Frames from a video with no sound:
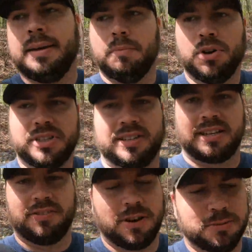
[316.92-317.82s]
Most of the
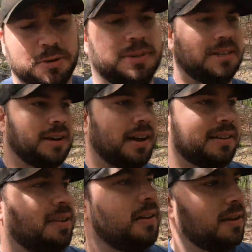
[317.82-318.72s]
stuff comes from these
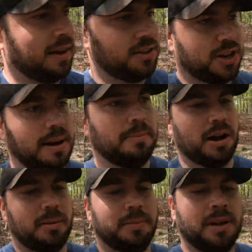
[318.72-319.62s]
guys. Giant
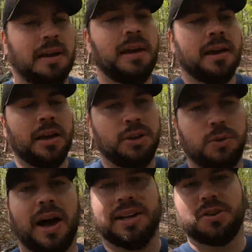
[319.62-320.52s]
Bomb,
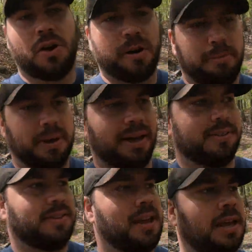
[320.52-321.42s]
you guys are the
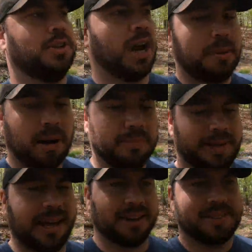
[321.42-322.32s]
best. Giant
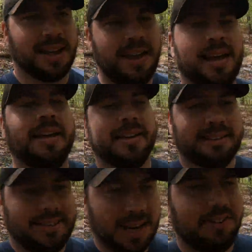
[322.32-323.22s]
Bombcast,
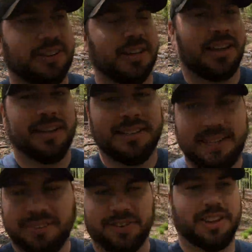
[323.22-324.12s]
definitely
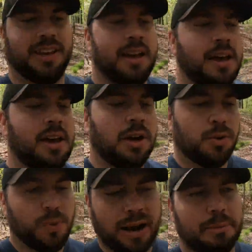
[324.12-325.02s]

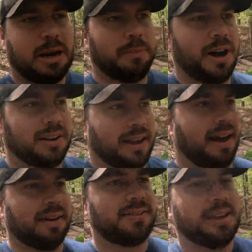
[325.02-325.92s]
recommended
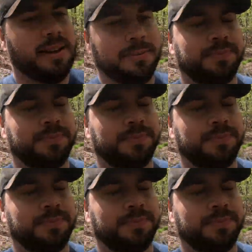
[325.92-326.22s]
podcast.